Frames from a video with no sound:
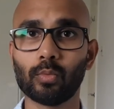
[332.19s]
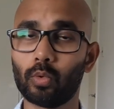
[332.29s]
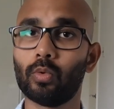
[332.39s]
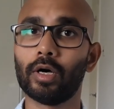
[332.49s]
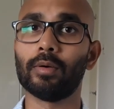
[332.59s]

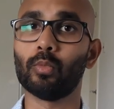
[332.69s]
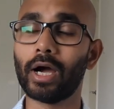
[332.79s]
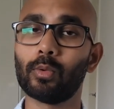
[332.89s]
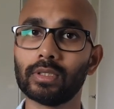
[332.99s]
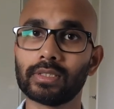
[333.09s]

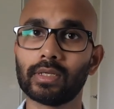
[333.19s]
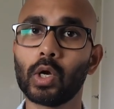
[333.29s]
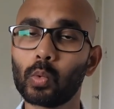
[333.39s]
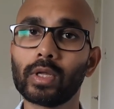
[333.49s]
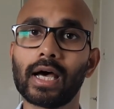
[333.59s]
what I wanted
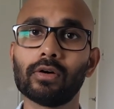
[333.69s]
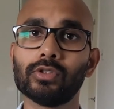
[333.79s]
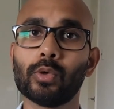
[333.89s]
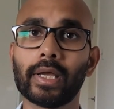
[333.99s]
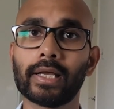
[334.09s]

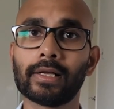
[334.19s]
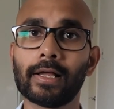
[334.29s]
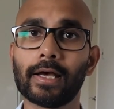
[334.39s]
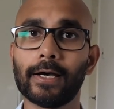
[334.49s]
without doing